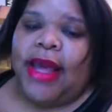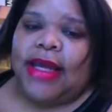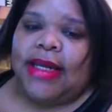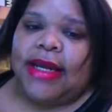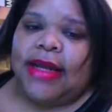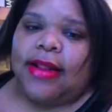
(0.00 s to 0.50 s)

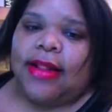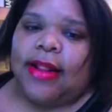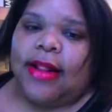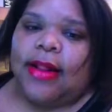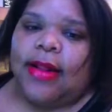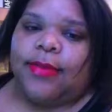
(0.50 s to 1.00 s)
And then
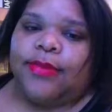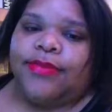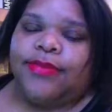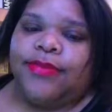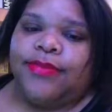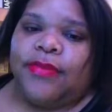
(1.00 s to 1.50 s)

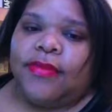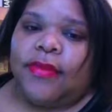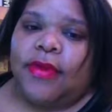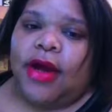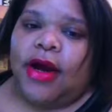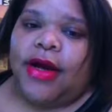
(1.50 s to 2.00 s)

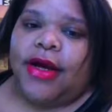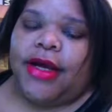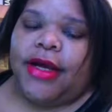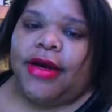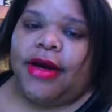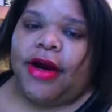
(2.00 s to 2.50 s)

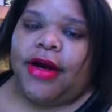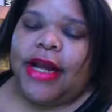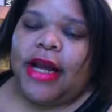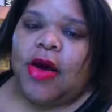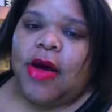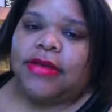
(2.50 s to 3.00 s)
he and her,
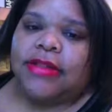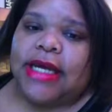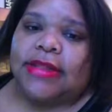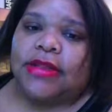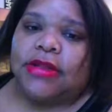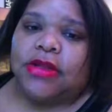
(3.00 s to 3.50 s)
they go
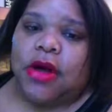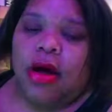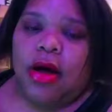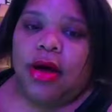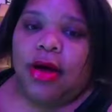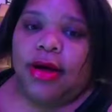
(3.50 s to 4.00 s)
outside to
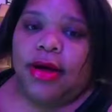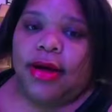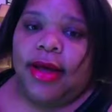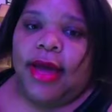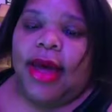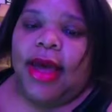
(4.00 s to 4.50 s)
talk,
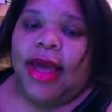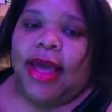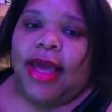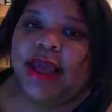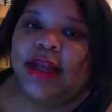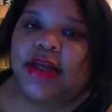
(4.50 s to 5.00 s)

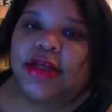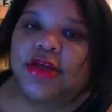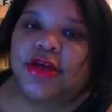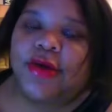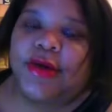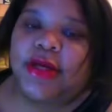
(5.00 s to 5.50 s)
and
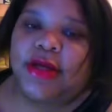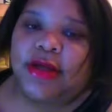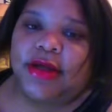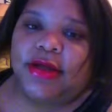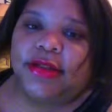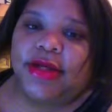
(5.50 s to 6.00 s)
you know, he
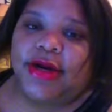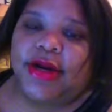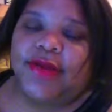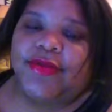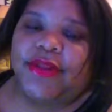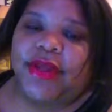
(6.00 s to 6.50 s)
hugs her
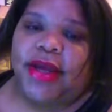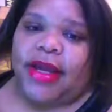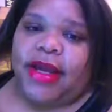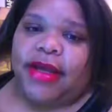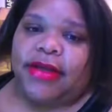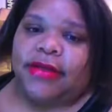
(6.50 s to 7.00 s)
and
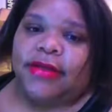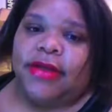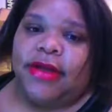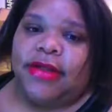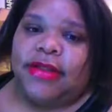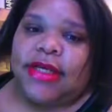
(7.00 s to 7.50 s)
everything and
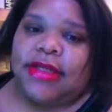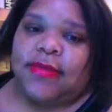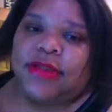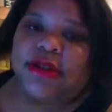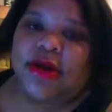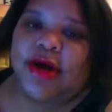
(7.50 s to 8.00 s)
says,
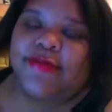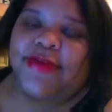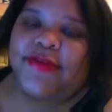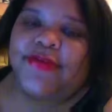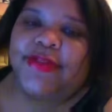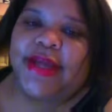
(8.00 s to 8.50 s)
I'm sorry for
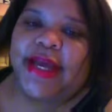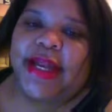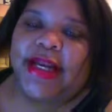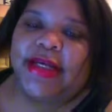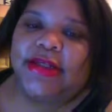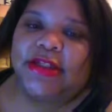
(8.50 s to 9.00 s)
everything.
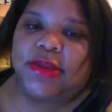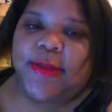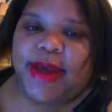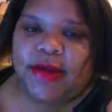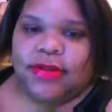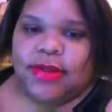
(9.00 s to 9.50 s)
And then he
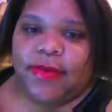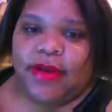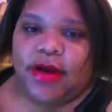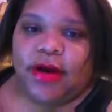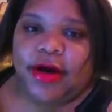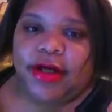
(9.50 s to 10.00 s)
smells
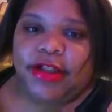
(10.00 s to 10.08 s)
something on her.